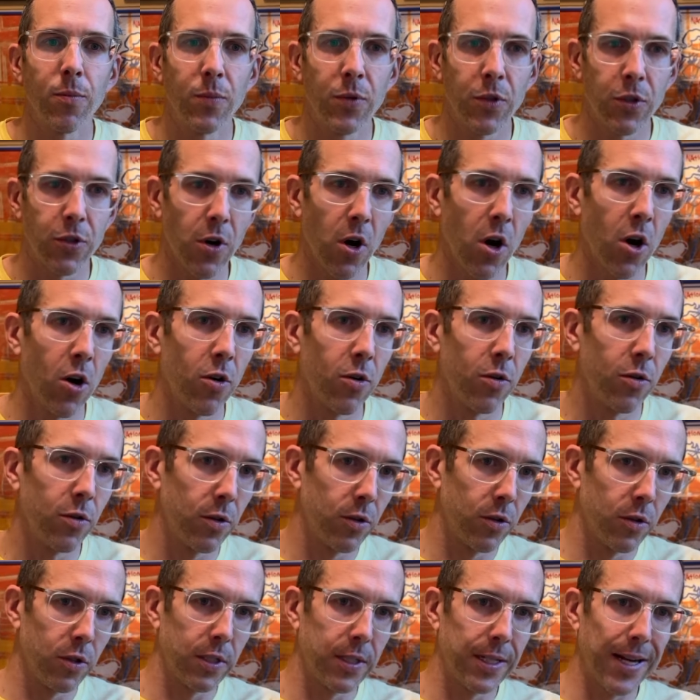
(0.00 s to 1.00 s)
Start
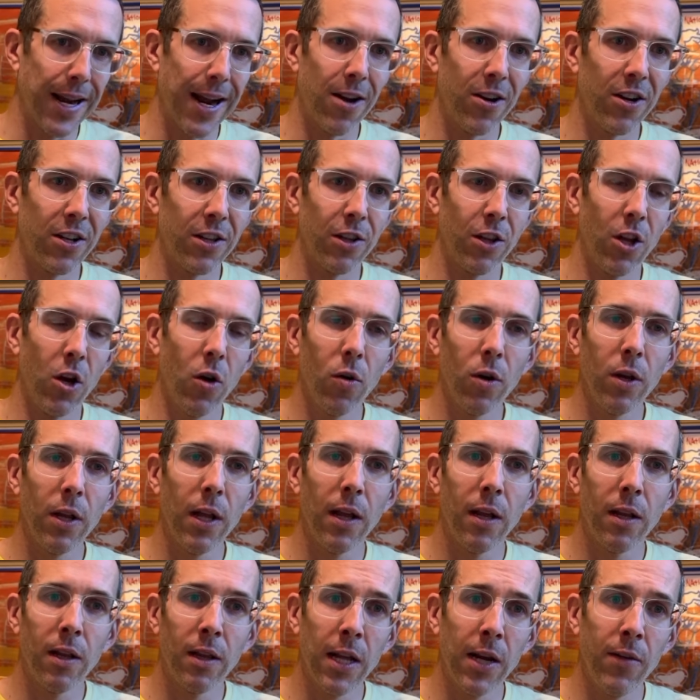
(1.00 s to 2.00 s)
down at the lower
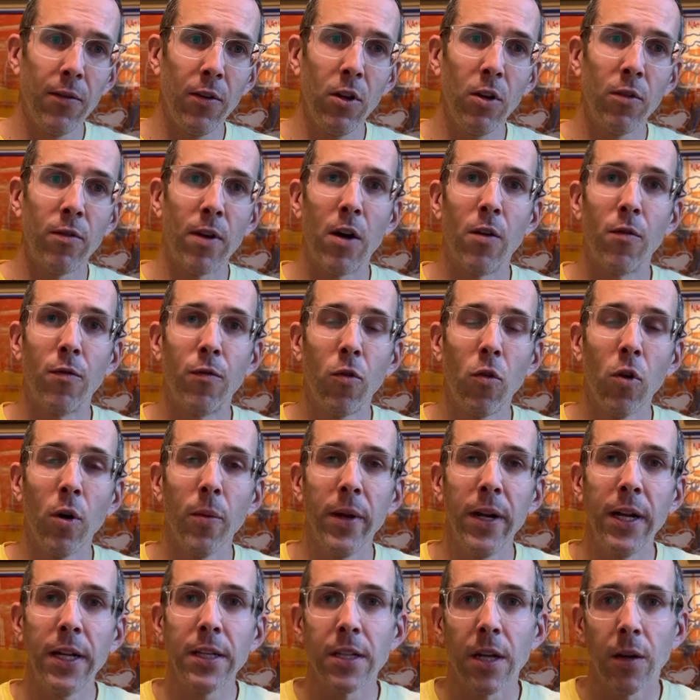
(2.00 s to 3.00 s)
level around 4
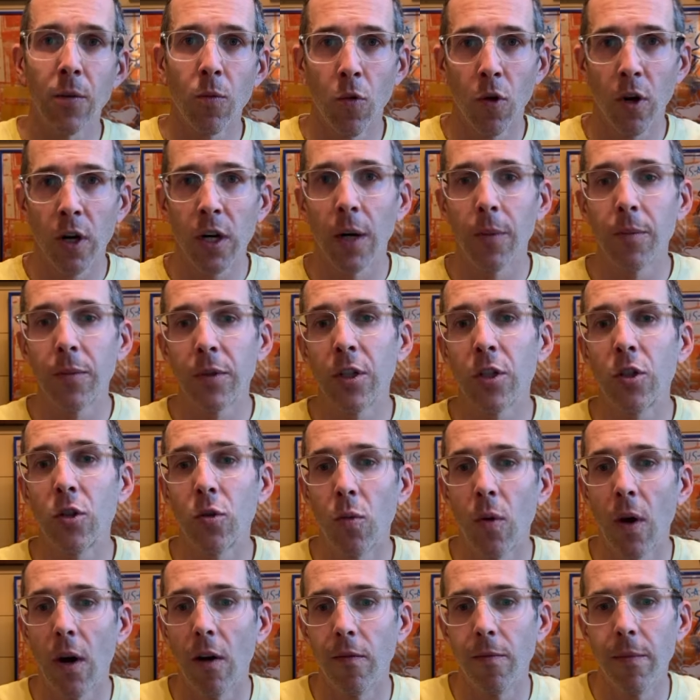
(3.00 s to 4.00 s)
minutes and work up to
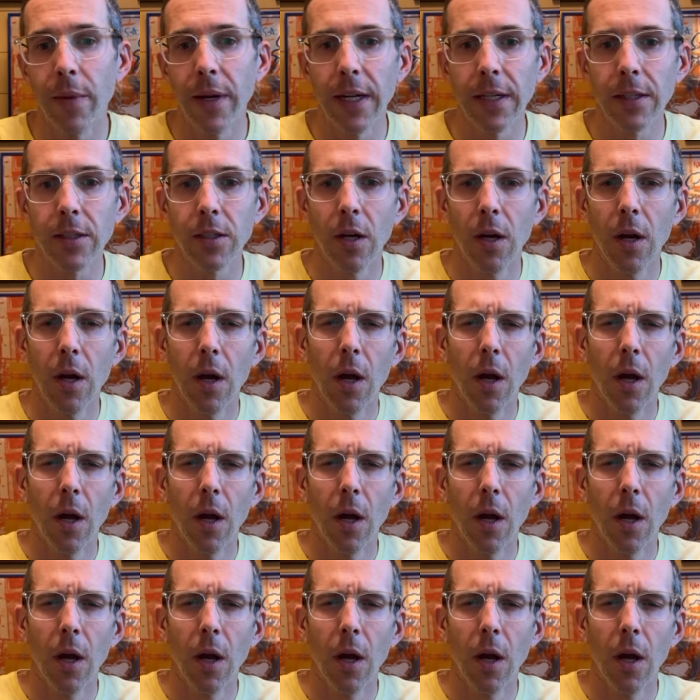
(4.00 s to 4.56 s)
12 minutes.